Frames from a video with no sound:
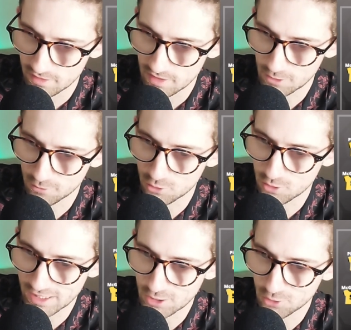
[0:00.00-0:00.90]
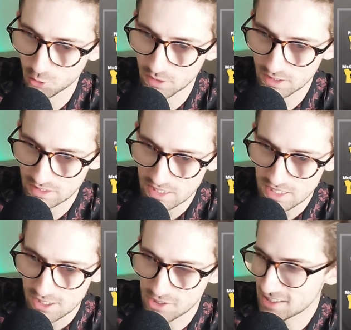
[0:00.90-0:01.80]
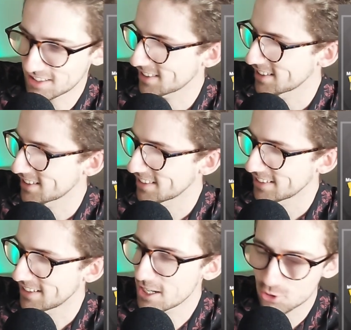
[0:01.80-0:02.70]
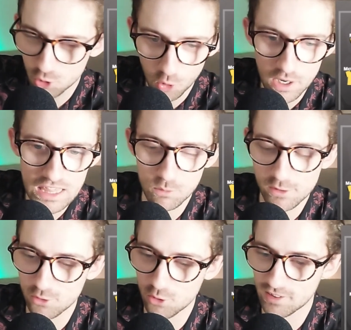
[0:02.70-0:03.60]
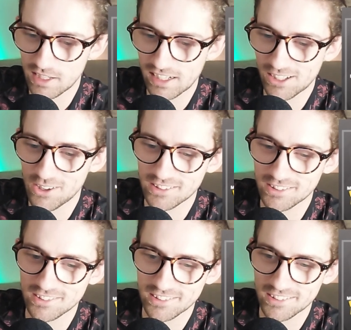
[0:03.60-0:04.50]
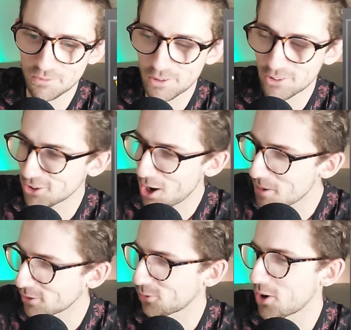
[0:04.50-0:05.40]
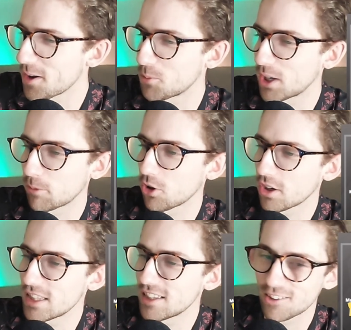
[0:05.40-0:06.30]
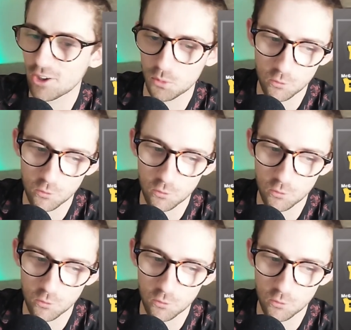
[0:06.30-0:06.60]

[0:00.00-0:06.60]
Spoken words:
Thanks for tuning in as always. Guys, enjoy the rest of your Saturday nights. It's been so much fun. My name's Lockie. This is Coast Watch